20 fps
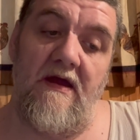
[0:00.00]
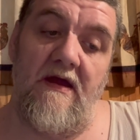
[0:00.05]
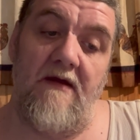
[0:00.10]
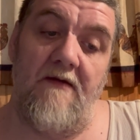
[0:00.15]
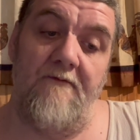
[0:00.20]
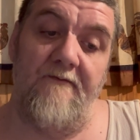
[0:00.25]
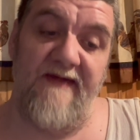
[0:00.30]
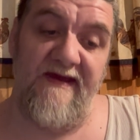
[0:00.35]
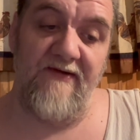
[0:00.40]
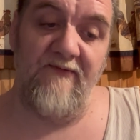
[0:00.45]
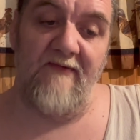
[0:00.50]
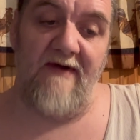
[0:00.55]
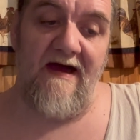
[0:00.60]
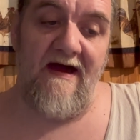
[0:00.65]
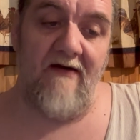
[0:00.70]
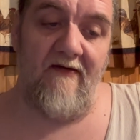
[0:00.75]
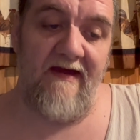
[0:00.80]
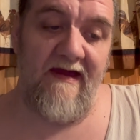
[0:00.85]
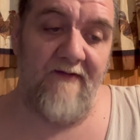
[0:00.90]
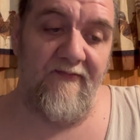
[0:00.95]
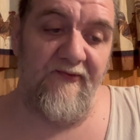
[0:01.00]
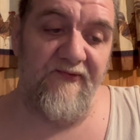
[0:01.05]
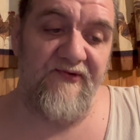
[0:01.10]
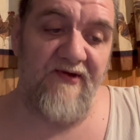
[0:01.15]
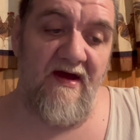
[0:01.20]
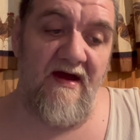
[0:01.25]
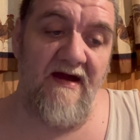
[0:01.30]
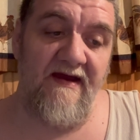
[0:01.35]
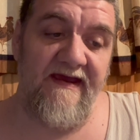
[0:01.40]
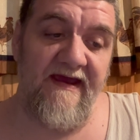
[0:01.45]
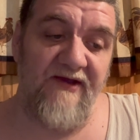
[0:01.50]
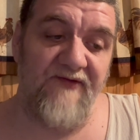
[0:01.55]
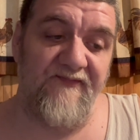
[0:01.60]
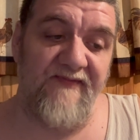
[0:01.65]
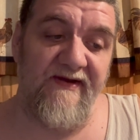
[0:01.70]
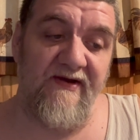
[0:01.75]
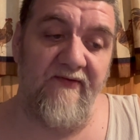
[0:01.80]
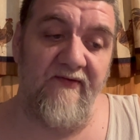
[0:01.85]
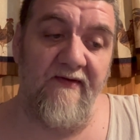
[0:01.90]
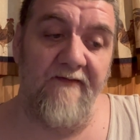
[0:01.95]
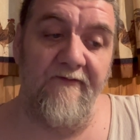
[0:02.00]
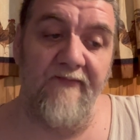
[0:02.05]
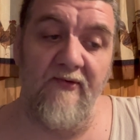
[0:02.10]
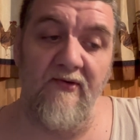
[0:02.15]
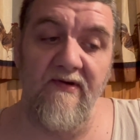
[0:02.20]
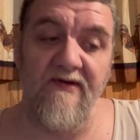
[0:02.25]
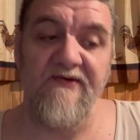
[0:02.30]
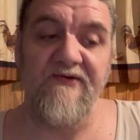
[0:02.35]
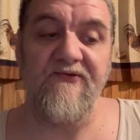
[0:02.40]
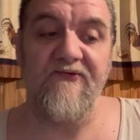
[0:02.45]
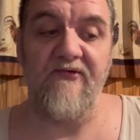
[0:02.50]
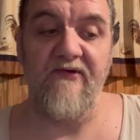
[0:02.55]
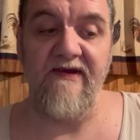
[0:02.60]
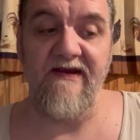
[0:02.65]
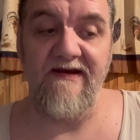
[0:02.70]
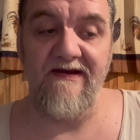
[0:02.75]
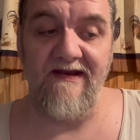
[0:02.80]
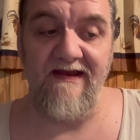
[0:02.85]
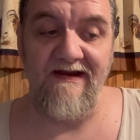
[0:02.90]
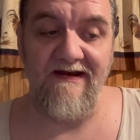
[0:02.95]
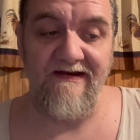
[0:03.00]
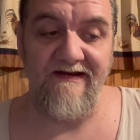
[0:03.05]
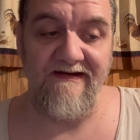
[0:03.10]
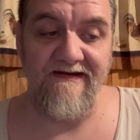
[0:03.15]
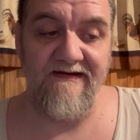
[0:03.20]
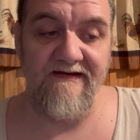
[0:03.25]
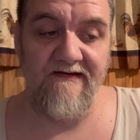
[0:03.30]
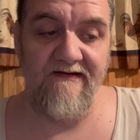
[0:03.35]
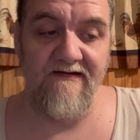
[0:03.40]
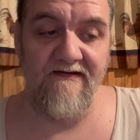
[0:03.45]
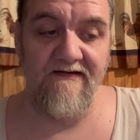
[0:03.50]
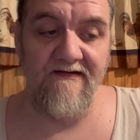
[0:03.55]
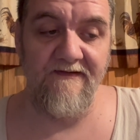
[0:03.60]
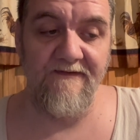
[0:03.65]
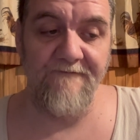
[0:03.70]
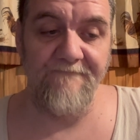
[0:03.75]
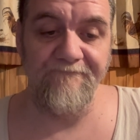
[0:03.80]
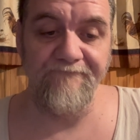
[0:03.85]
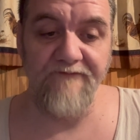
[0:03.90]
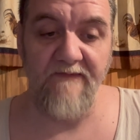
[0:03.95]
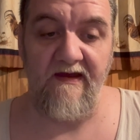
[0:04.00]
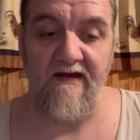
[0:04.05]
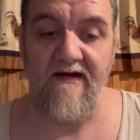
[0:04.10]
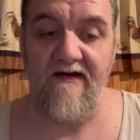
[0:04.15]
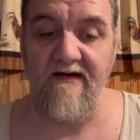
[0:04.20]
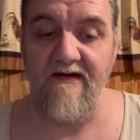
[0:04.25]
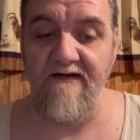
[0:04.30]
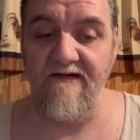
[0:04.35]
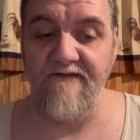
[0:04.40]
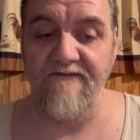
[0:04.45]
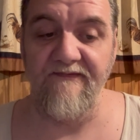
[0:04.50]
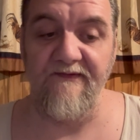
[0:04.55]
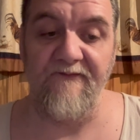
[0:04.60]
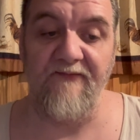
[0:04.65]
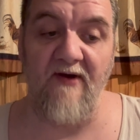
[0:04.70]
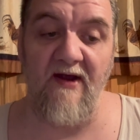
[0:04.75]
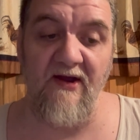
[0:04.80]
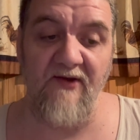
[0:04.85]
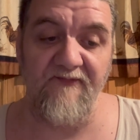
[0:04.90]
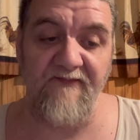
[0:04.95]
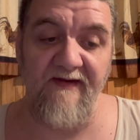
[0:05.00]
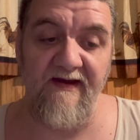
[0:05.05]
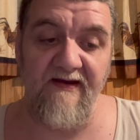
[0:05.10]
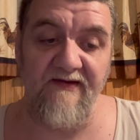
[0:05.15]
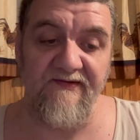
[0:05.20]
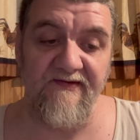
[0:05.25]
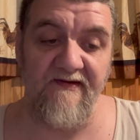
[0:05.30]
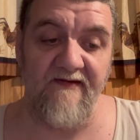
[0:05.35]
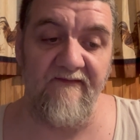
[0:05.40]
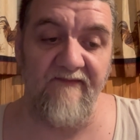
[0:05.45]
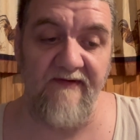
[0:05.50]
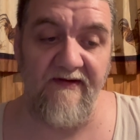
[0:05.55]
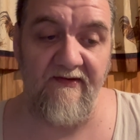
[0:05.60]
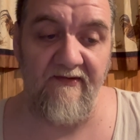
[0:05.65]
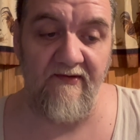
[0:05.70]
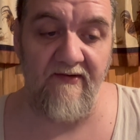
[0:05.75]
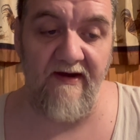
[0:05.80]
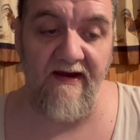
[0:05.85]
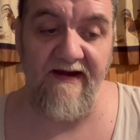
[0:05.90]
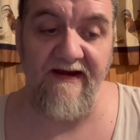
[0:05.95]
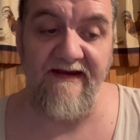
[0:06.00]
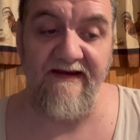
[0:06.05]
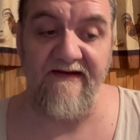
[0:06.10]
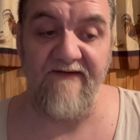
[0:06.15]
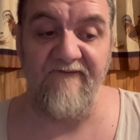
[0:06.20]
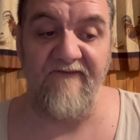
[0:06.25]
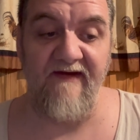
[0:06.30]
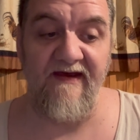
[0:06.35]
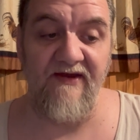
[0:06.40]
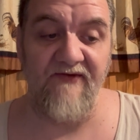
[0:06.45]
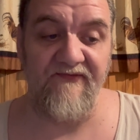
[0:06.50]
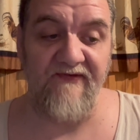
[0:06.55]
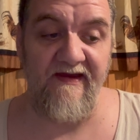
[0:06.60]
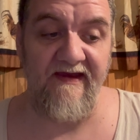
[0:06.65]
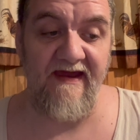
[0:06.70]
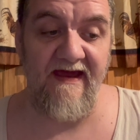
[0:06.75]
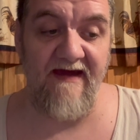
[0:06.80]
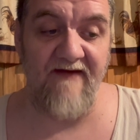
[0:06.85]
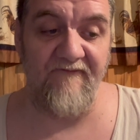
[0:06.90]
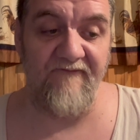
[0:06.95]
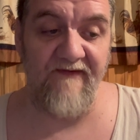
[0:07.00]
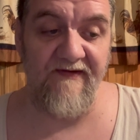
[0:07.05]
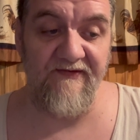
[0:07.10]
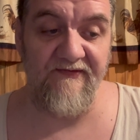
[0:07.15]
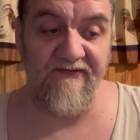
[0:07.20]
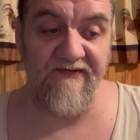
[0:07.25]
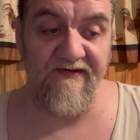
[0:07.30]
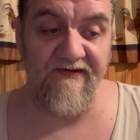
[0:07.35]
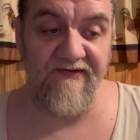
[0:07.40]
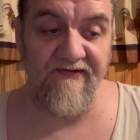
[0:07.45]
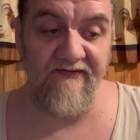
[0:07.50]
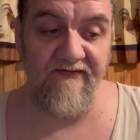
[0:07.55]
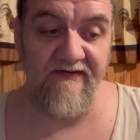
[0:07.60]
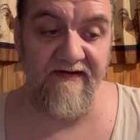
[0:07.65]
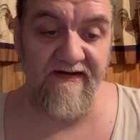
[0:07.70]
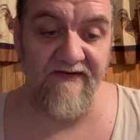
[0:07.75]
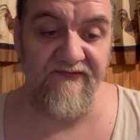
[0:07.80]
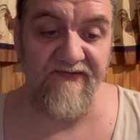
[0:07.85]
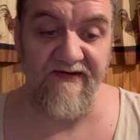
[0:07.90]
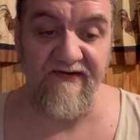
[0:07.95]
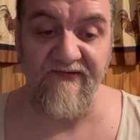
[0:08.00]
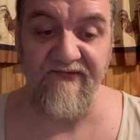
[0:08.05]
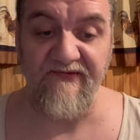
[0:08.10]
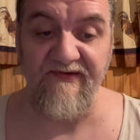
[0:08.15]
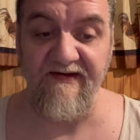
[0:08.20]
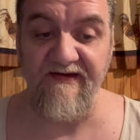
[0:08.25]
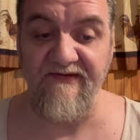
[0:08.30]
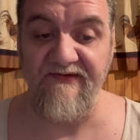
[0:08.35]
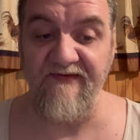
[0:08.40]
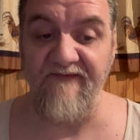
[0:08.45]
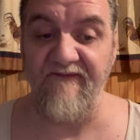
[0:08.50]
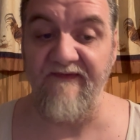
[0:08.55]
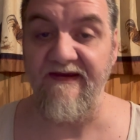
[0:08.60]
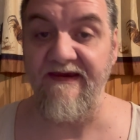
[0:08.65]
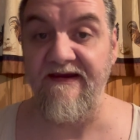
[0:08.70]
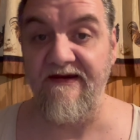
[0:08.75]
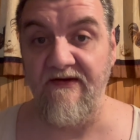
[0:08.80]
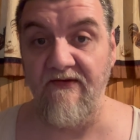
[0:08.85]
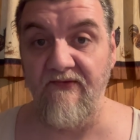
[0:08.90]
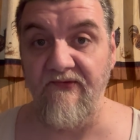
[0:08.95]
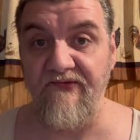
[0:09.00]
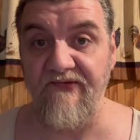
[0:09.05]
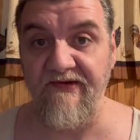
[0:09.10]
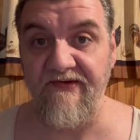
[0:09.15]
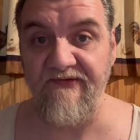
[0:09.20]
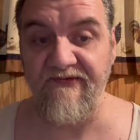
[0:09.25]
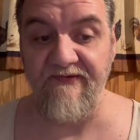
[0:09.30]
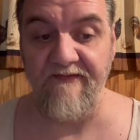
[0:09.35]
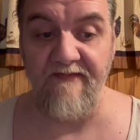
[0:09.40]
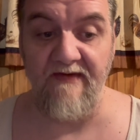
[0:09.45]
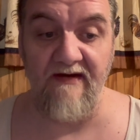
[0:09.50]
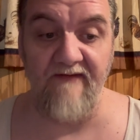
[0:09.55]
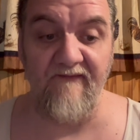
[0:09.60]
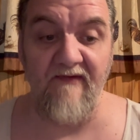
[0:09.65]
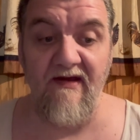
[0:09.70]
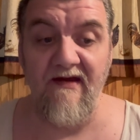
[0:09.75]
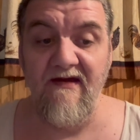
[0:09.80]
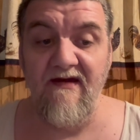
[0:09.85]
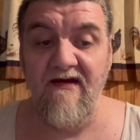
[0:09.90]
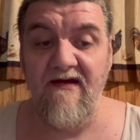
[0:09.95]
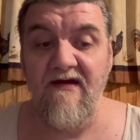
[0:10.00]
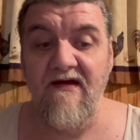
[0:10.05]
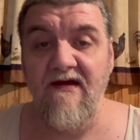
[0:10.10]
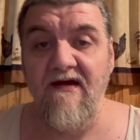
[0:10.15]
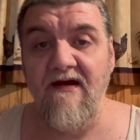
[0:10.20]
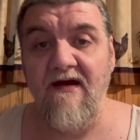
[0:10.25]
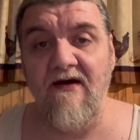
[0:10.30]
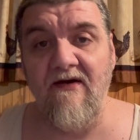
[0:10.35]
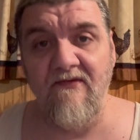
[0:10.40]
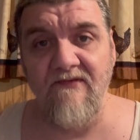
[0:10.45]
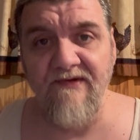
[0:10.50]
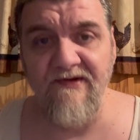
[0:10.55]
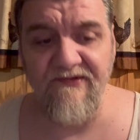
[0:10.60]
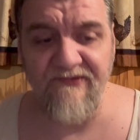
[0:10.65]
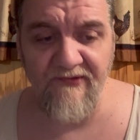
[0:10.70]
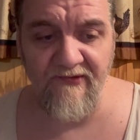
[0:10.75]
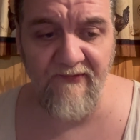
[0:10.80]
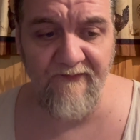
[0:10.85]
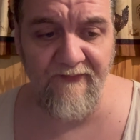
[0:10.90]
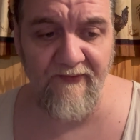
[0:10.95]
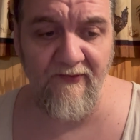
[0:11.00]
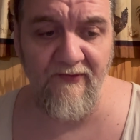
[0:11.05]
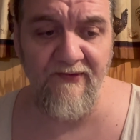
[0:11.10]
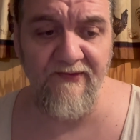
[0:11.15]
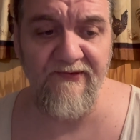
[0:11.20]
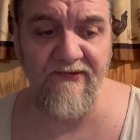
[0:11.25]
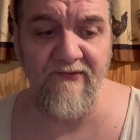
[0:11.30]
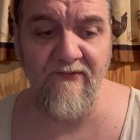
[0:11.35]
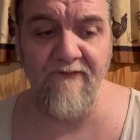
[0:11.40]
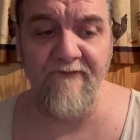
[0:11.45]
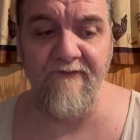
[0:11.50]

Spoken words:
Meanwhile, Apple stock has been on a bullish trend lately. The prospects of integrating advanced AI features into its extensive ecosystem of only 2.2